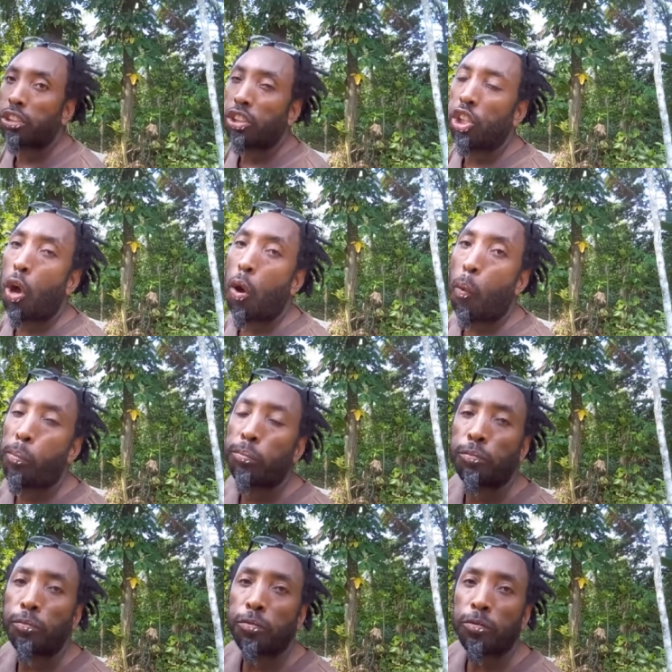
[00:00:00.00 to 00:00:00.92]
Yo,
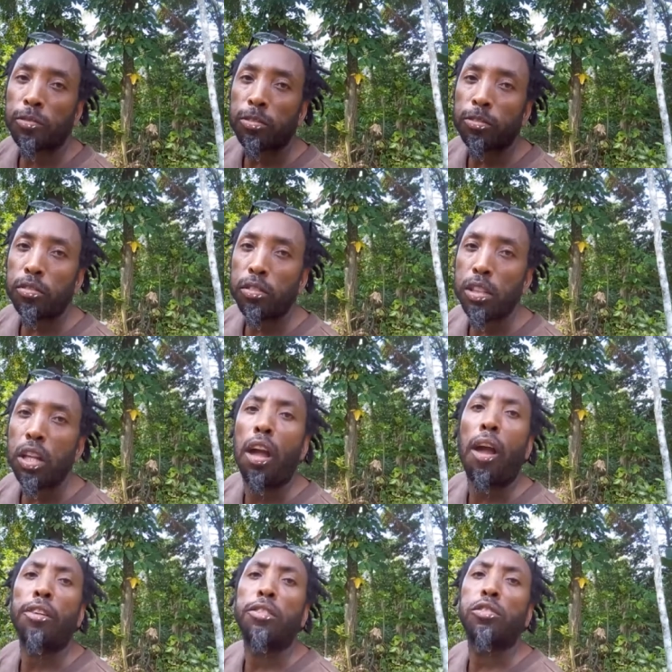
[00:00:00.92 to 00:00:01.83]

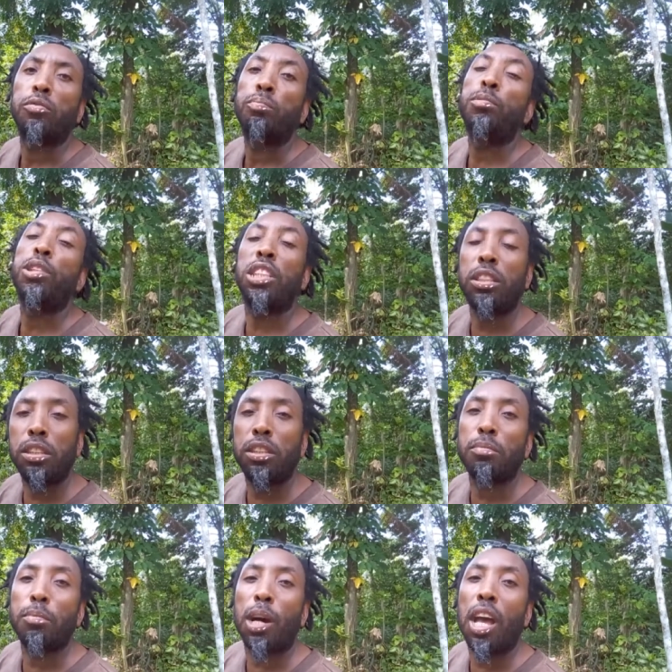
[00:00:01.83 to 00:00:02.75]
me
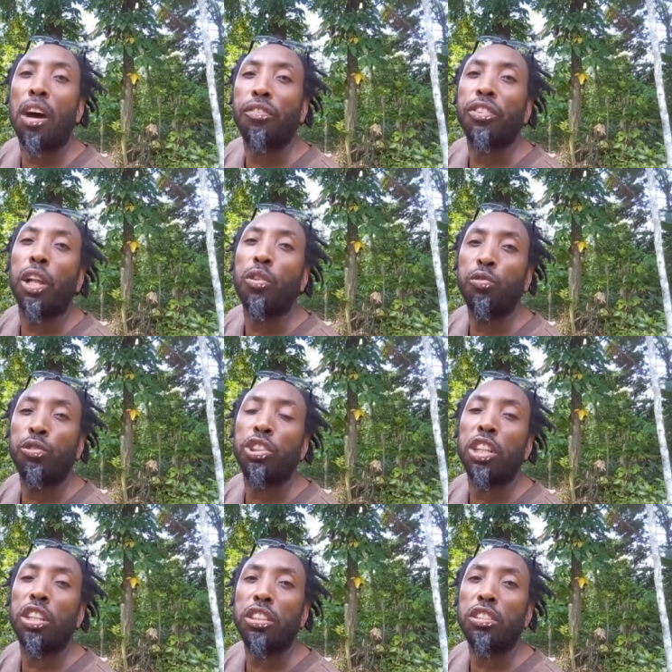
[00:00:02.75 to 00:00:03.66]
eat my afternoon
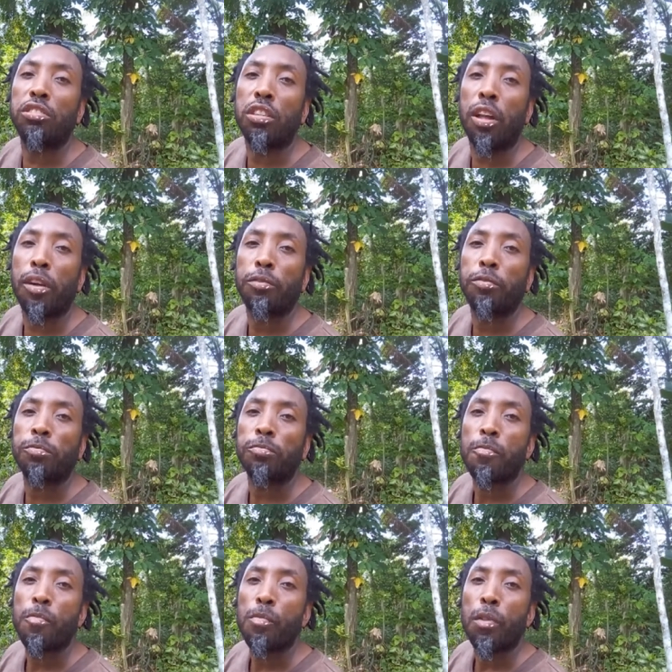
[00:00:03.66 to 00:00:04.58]
jelly, you know.
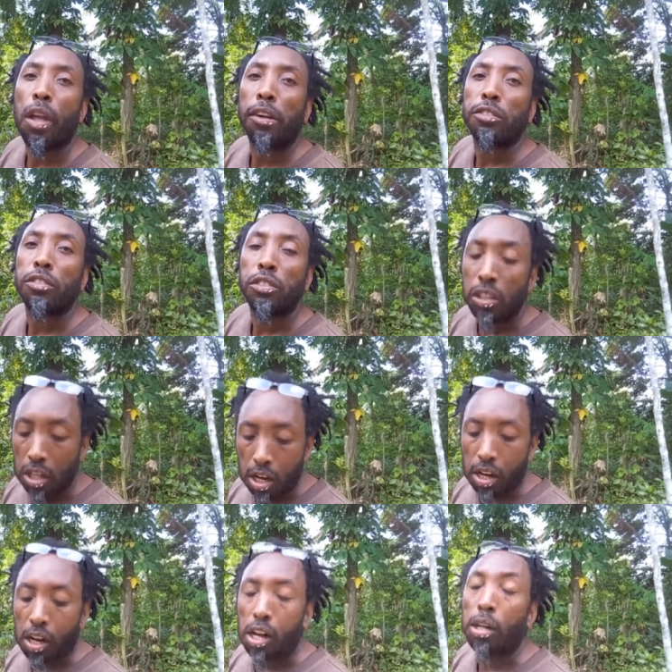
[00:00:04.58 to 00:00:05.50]

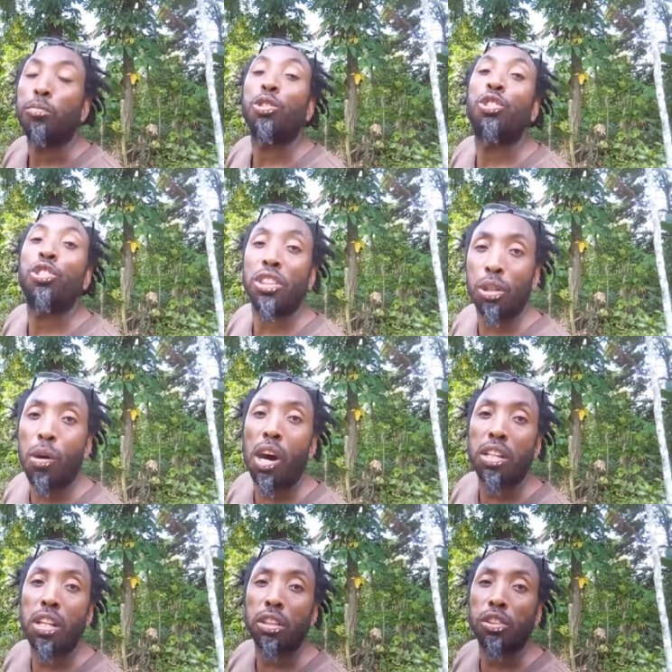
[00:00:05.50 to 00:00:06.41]
Yeah, I'm gonna drink the
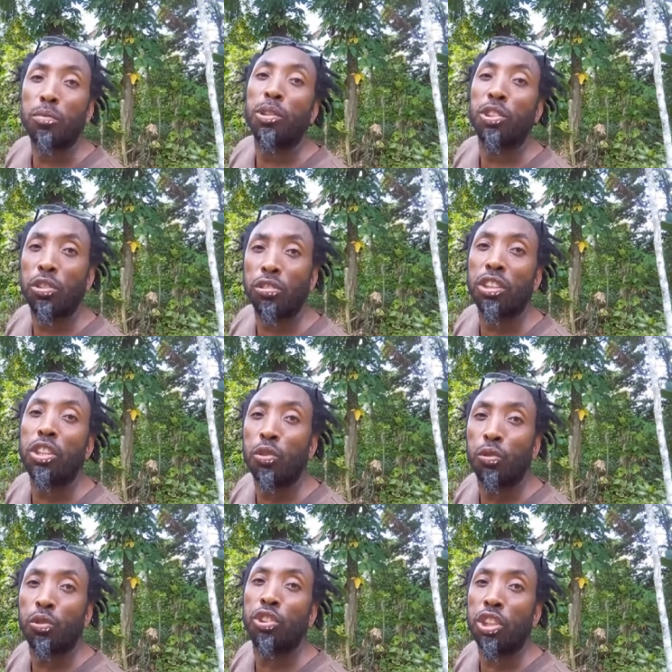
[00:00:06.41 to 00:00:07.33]
water, so make sure that
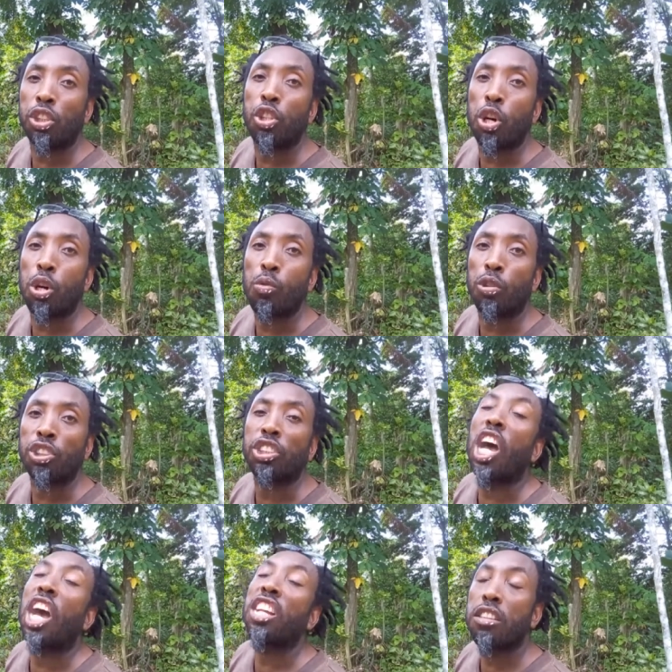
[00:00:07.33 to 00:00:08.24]
you drink your one.
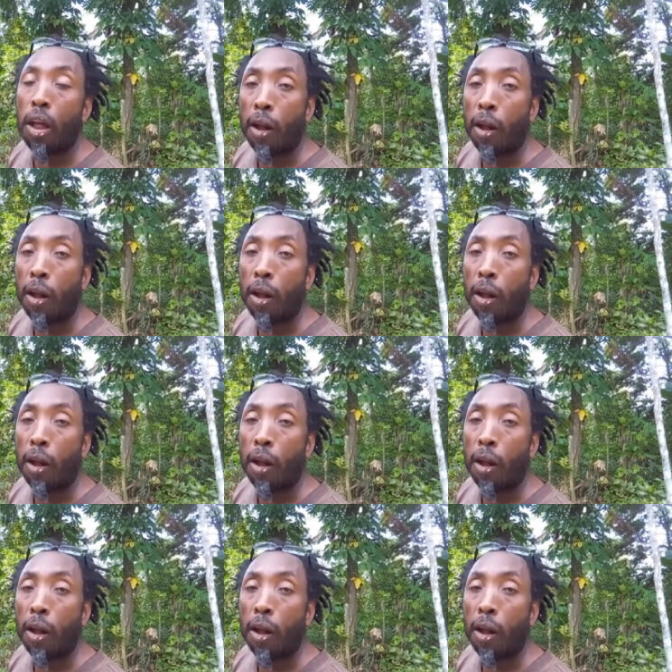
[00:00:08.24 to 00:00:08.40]
Side?